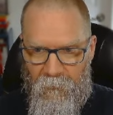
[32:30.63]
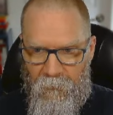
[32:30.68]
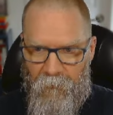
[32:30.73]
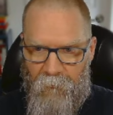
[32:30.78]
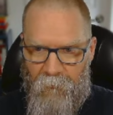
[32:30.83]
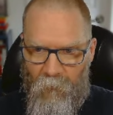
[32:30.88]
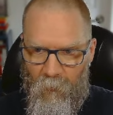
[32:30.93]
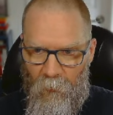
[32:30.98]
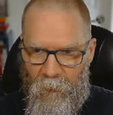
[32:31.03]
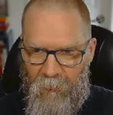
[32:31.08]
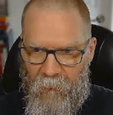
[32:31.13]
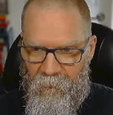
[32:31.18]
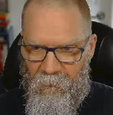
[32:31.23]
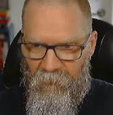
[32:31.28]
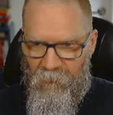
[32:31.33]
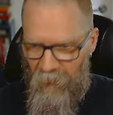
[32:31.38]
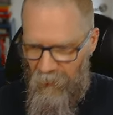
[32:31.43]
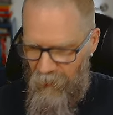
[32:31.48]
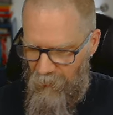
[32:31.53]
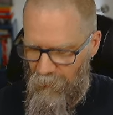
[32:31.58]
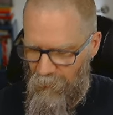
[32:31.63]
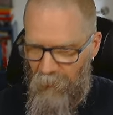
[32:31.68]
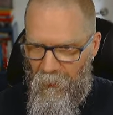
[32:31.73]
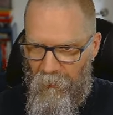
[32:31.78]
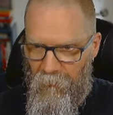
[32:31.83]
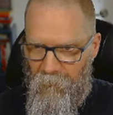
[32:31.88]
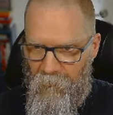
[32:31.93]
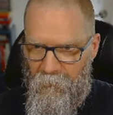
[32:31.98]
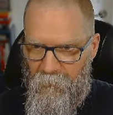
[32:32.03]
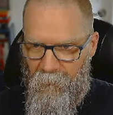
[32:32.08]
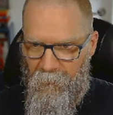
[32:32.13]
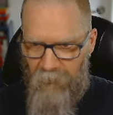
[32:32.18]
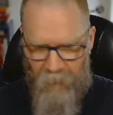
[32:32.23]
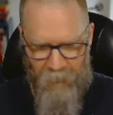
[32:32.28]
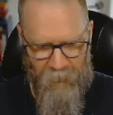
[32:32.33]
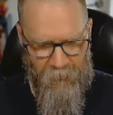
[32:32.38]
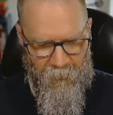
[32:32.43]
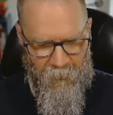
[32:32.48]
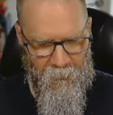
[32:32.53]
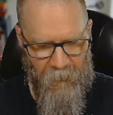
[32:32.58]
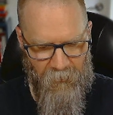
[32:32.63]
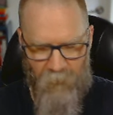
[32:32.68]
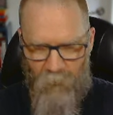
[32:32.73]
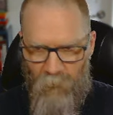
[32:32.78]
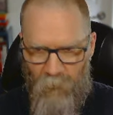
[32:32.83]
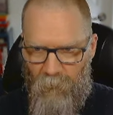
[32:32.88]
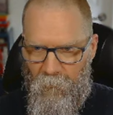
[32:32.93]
So we're going to say ARN, and